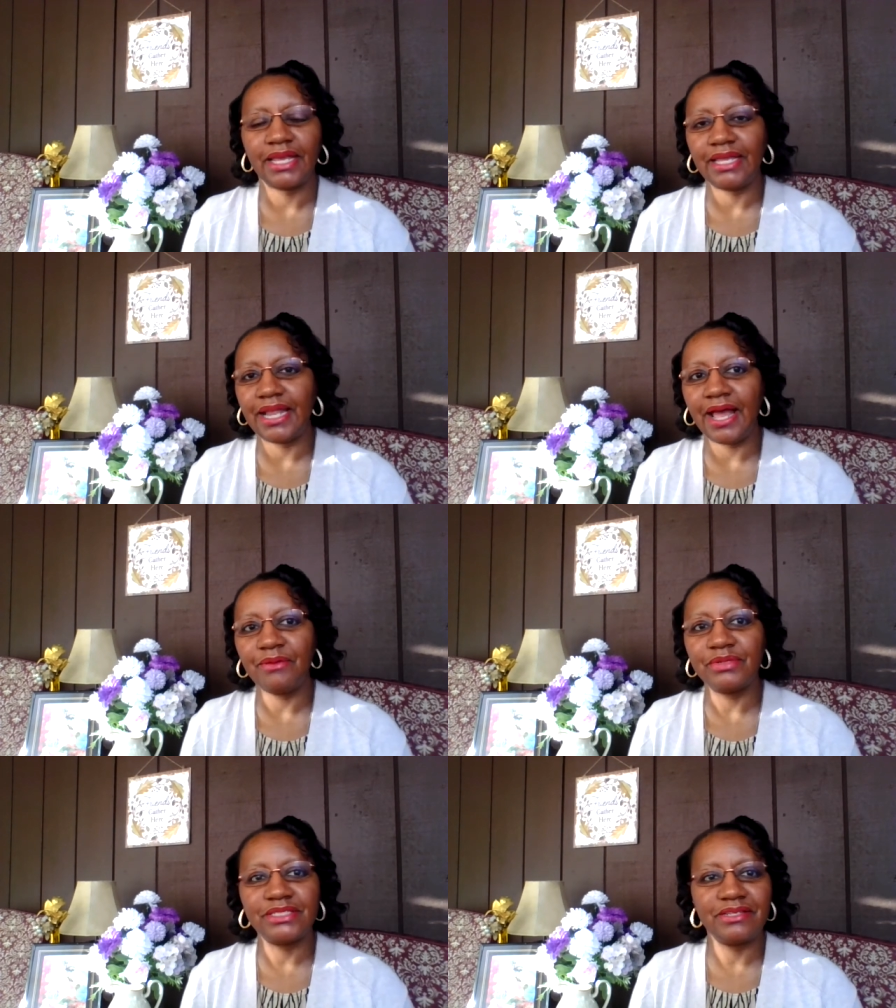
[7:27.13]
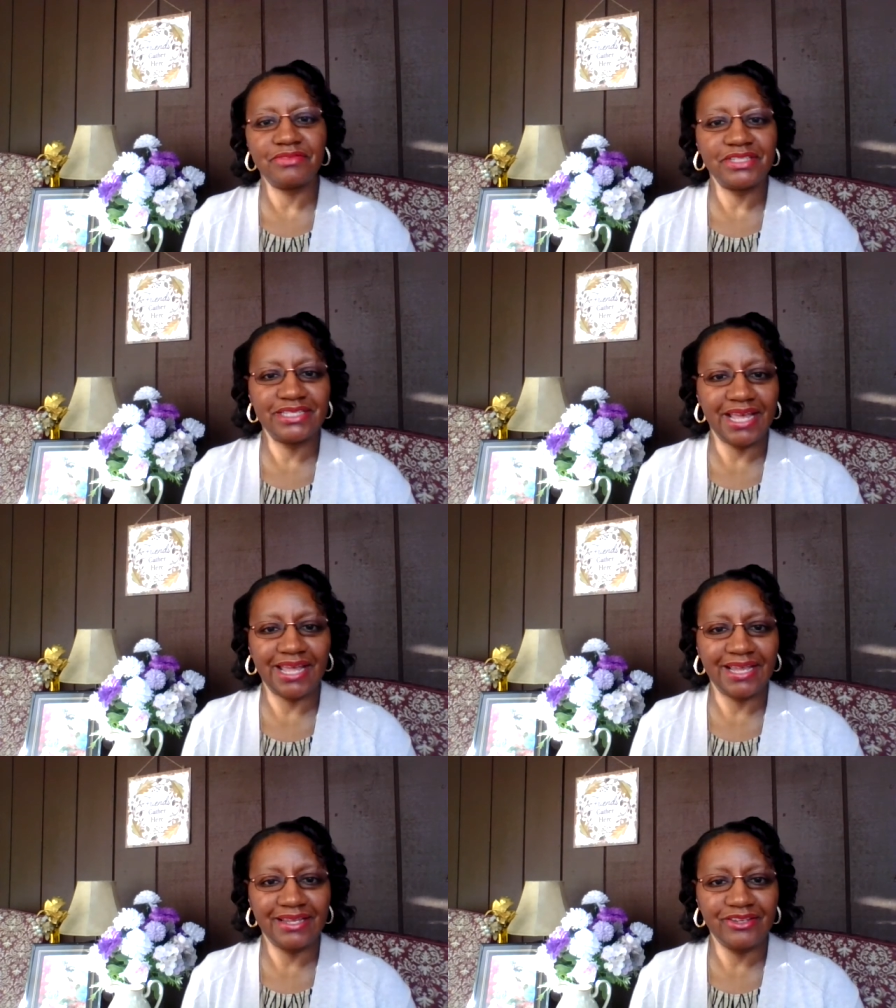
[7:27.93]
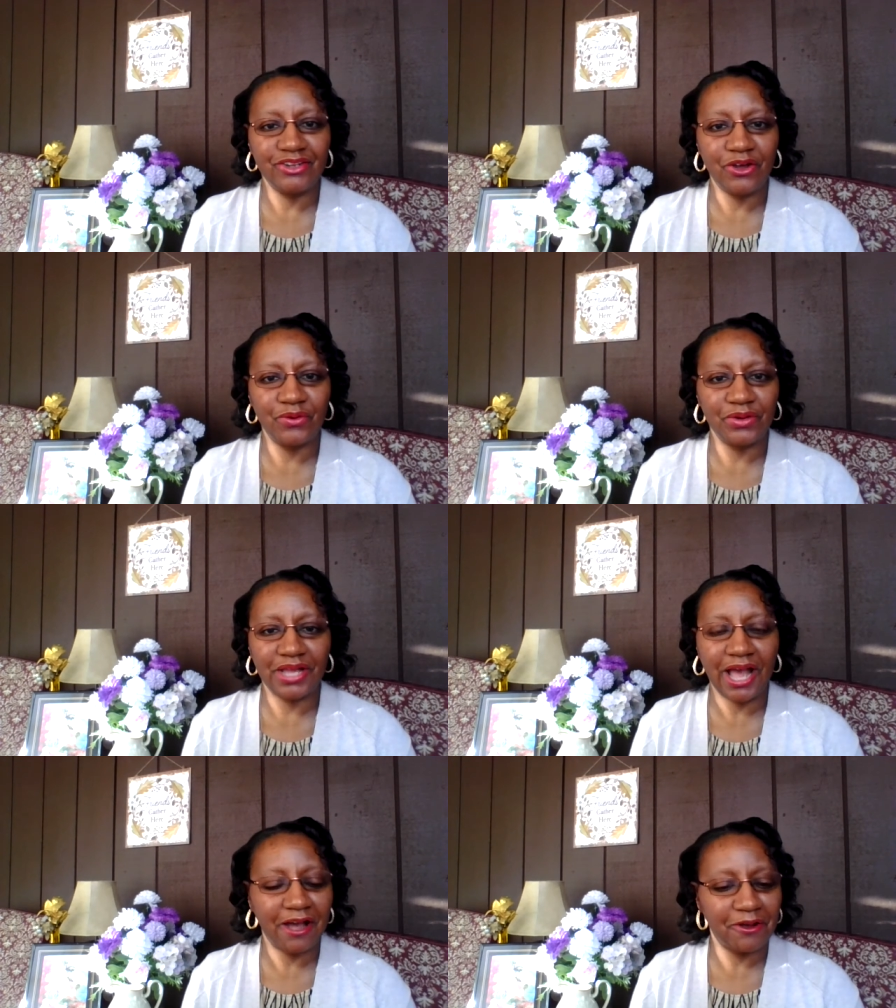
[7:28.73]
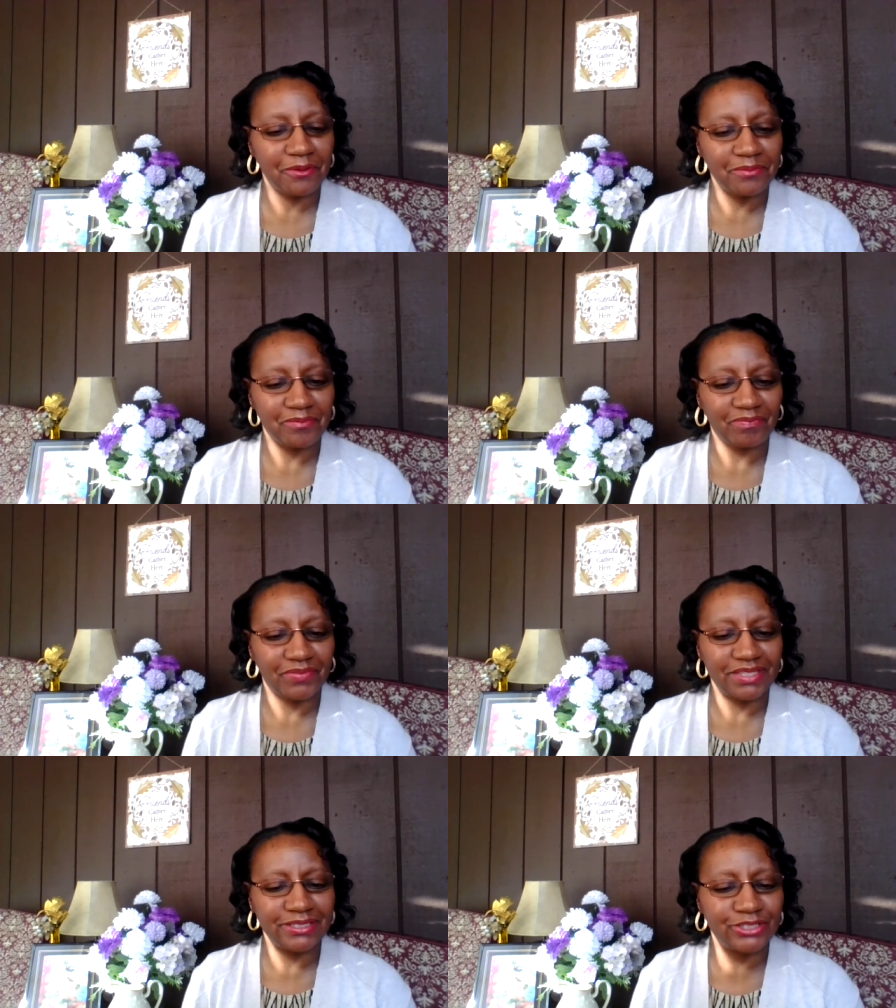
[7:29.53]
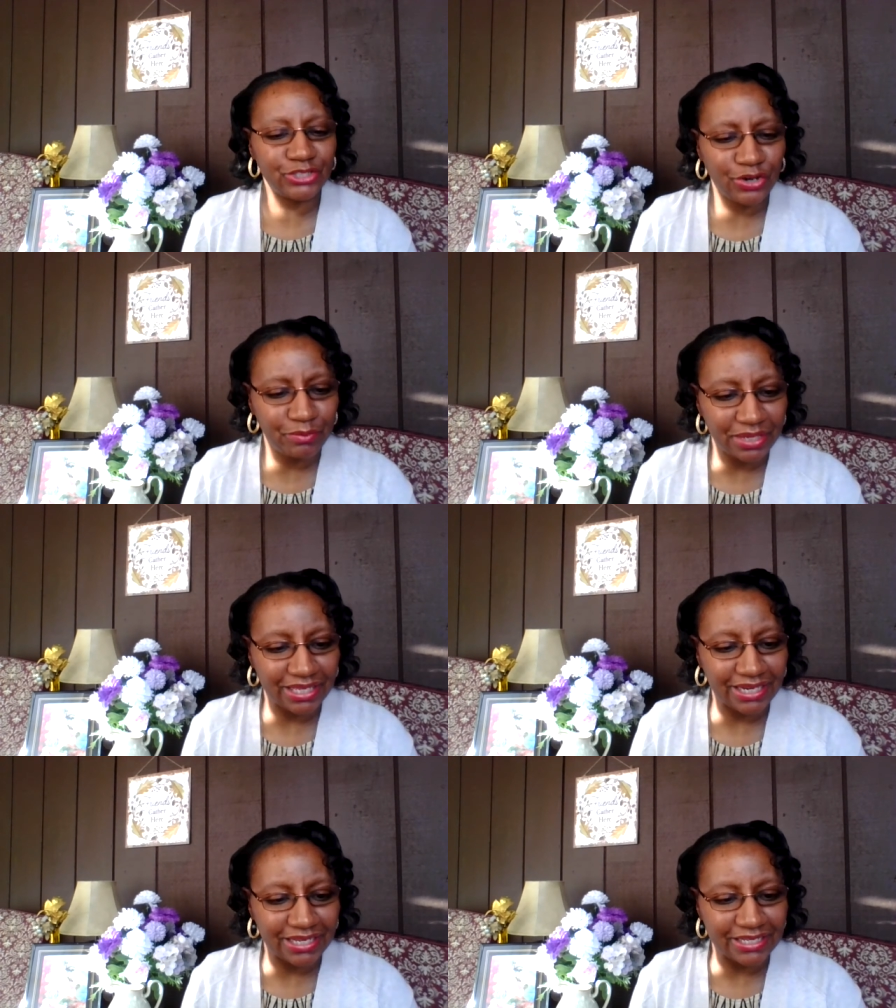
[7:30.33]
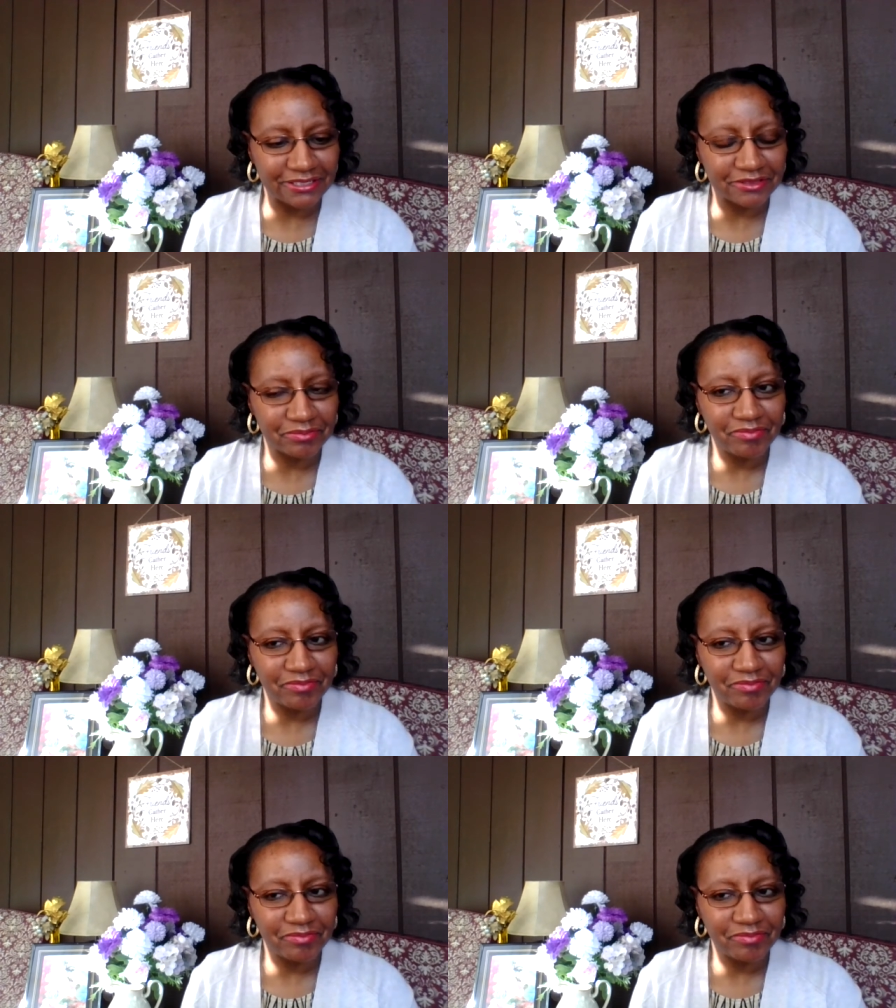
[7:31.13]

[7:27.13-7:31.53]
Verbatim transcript: And I was even saying, you know, how disturbing it is.